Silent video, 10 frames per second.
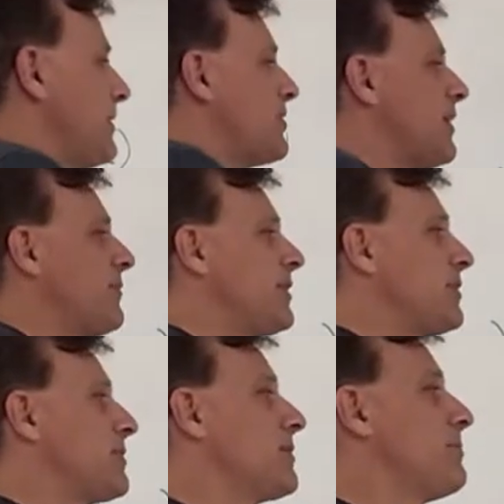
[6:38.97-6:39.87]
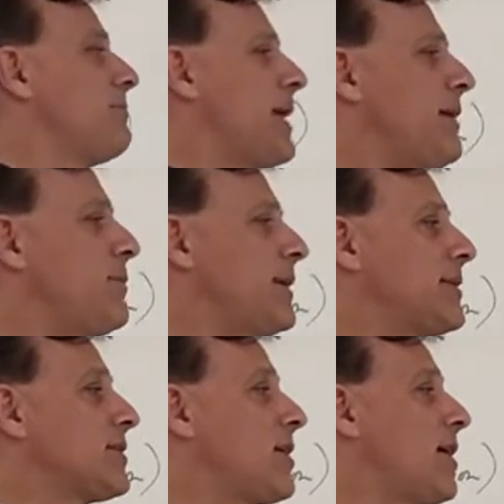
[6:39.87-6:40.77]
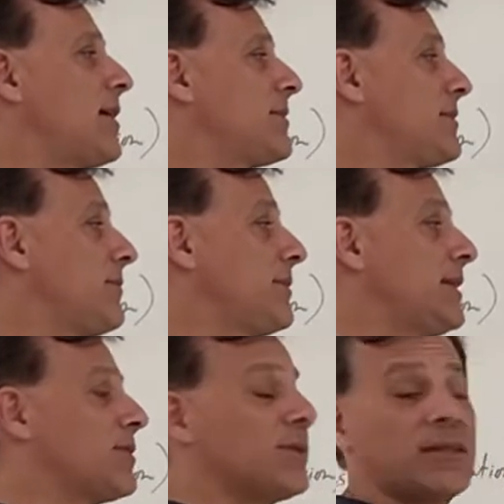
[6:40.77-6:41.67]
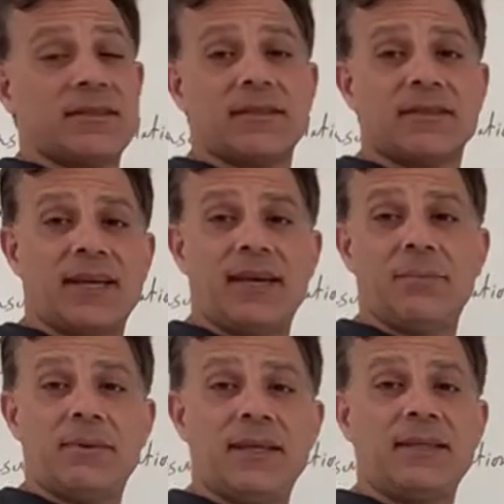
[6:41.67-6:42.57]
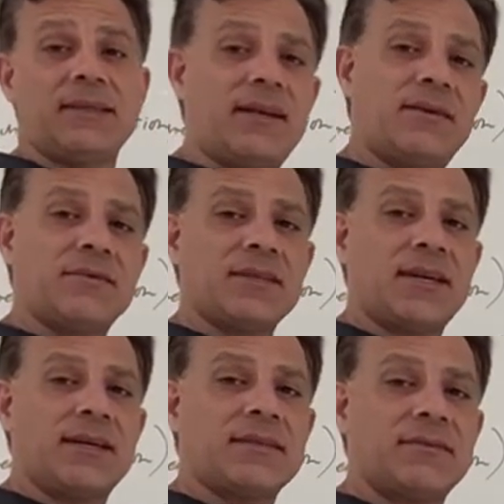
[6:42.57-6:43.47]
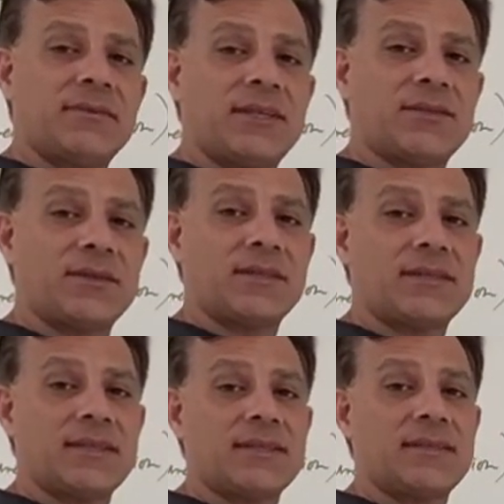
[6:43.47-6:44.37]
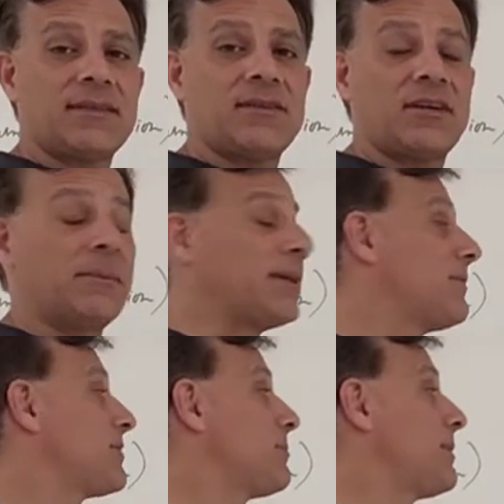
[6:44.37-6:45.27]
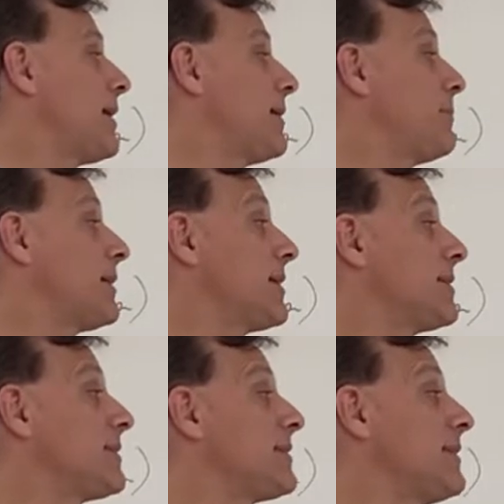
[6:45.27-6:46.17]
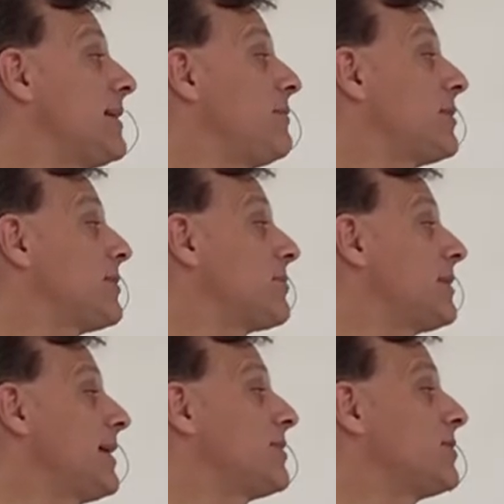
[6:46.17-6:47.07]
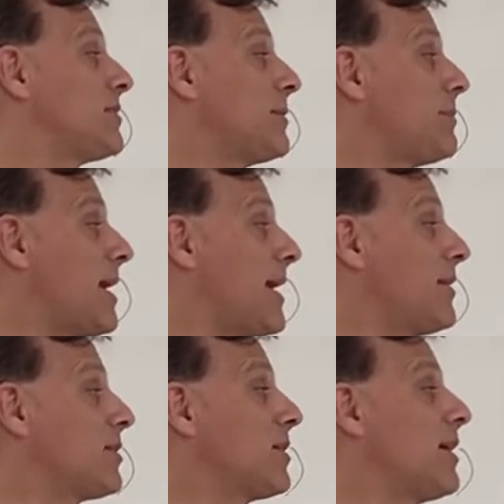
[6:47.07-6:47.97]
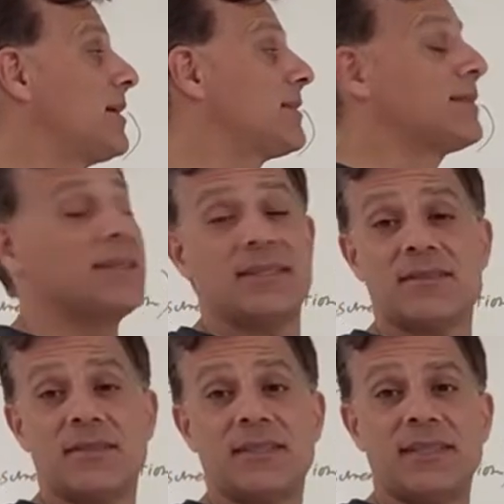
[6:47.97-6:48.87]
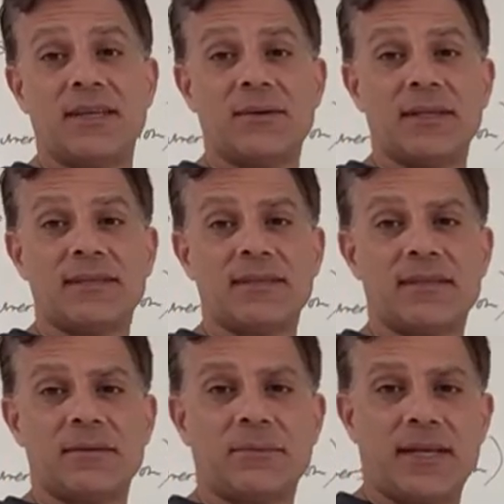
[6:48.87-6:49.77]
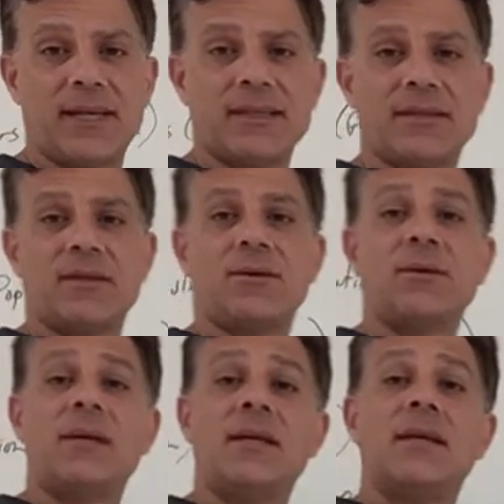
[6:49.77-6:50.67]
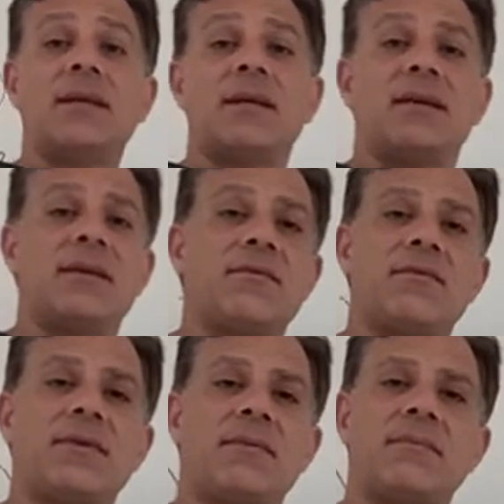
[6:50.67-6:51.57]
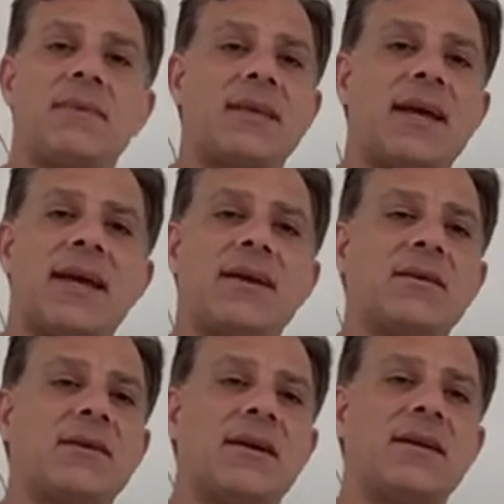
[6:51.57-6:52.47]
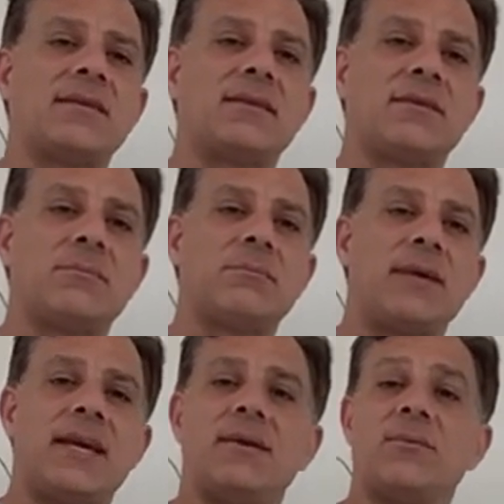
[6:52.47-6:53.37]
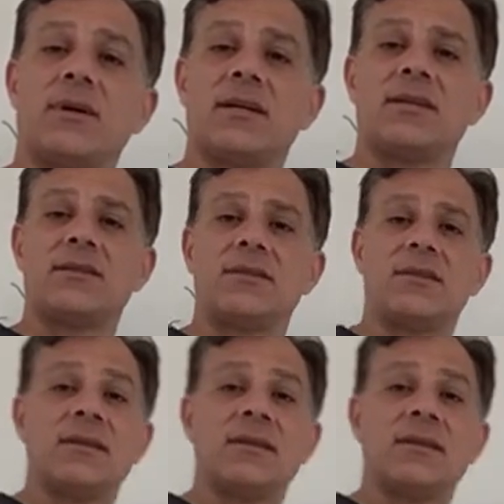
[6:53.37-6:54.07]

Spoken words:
shifters, main one is cost of resources. AP loves cost of resources as a determinant of supply because it's an inverse relationship. Higher cost leads to a decrease in supply. So if it's a higher cost to pay workers,